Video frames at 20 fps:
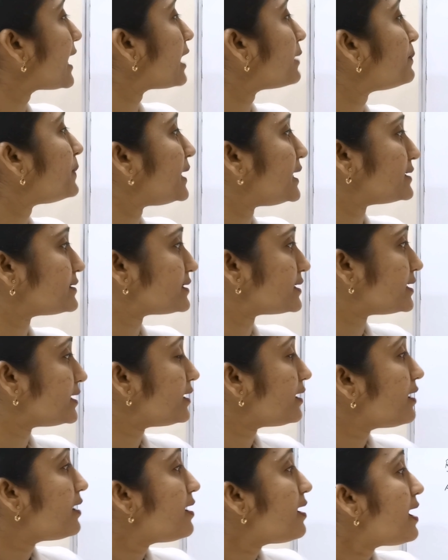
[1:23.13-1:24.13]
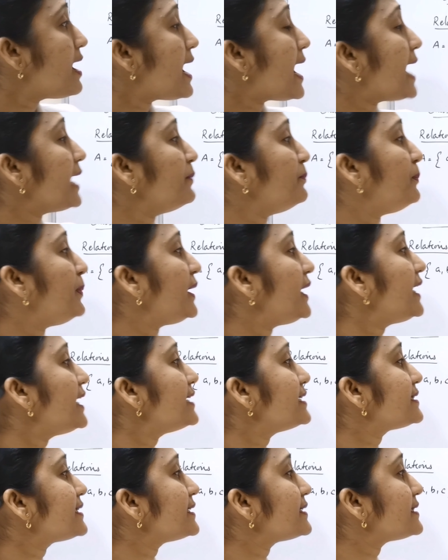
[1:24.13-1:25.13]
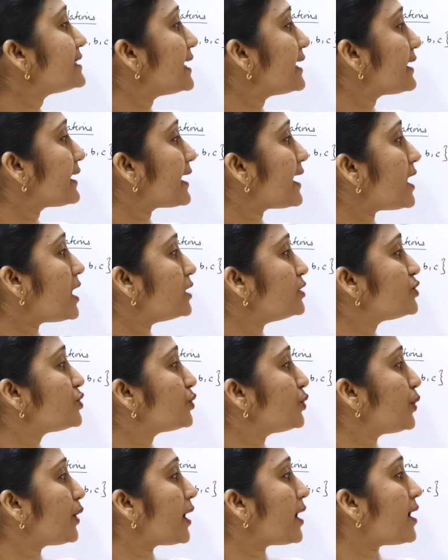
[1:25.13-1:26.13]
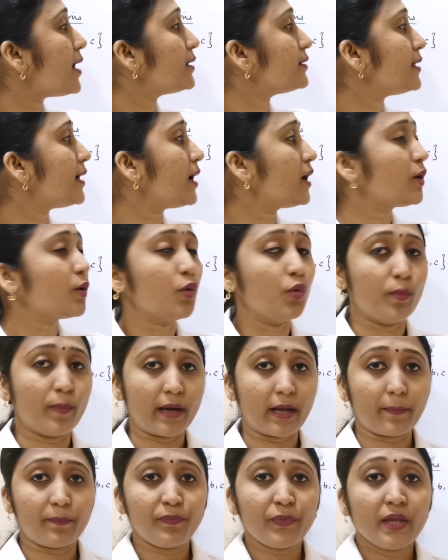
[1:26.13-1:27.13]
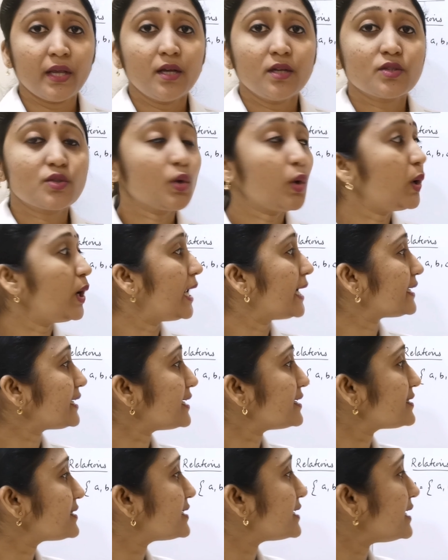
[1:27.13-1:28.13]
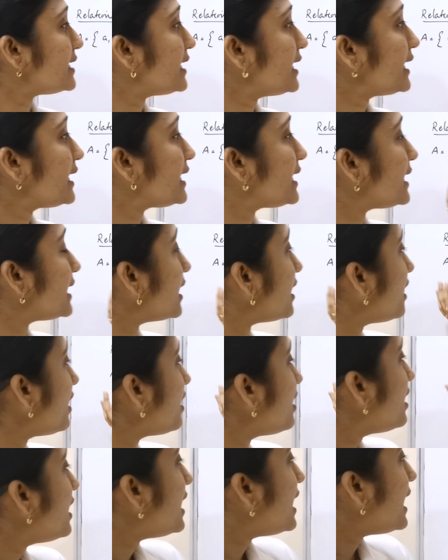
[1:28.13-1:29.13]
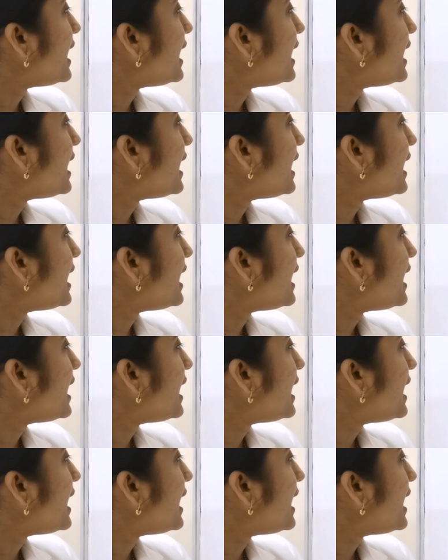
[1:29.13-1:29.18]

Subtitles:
ABC and B is a set Raju, Radha, Kumar. So let us see here.